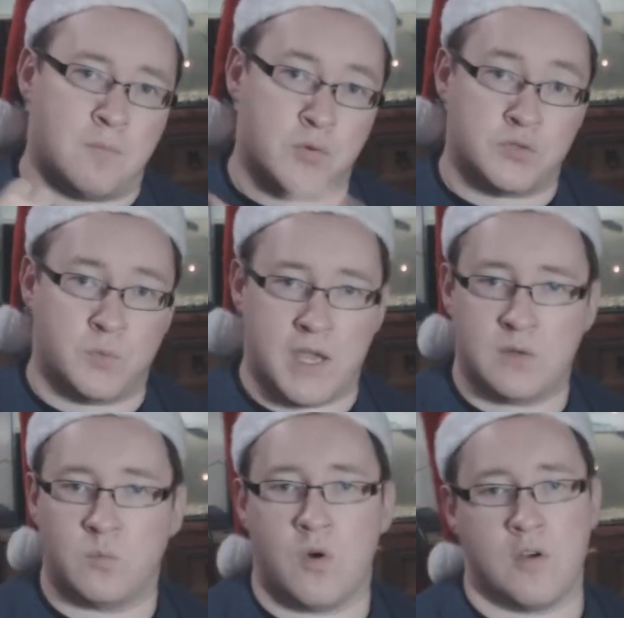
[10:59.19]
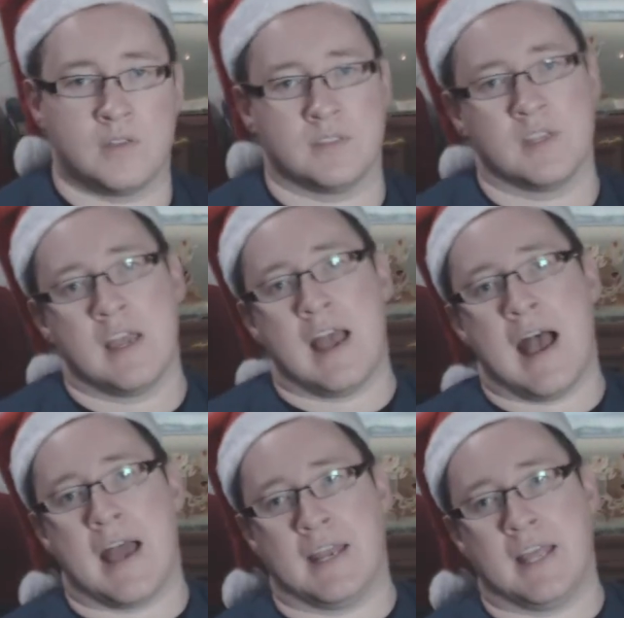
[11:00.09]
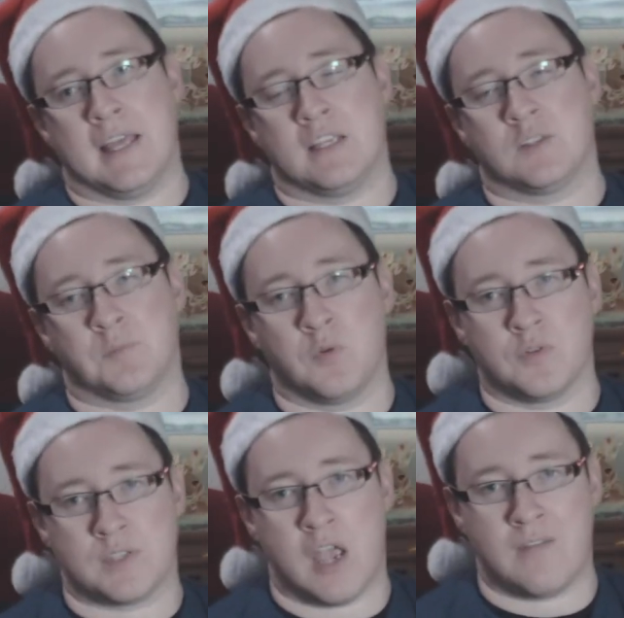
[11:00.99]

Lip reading: Bruce Wayne was, and it explores